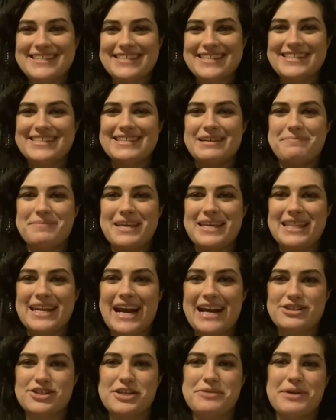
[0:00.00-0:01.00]
this is something that
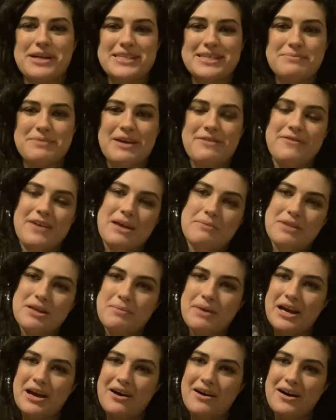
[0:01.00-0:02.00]
actually runs in my family.
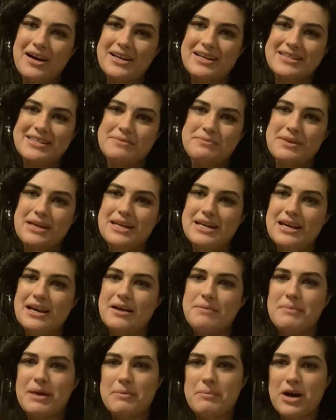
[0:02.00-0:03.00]
My aunt is a
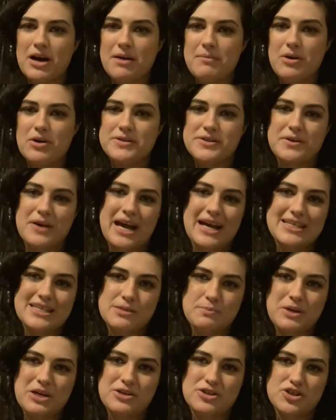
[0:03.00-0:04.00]
medium. My mom also has
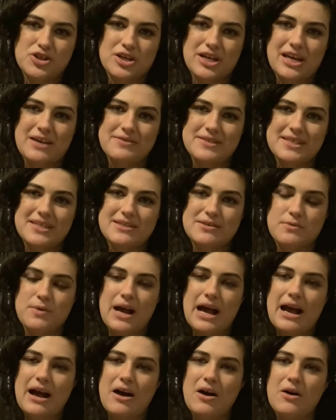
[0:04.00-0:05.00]
spiritual gifts as
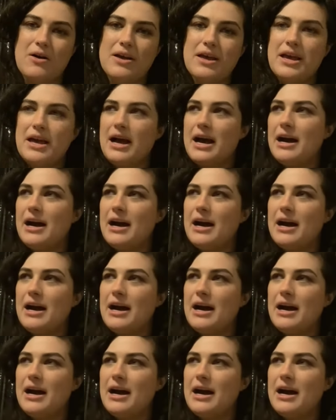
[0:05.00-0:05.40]
well.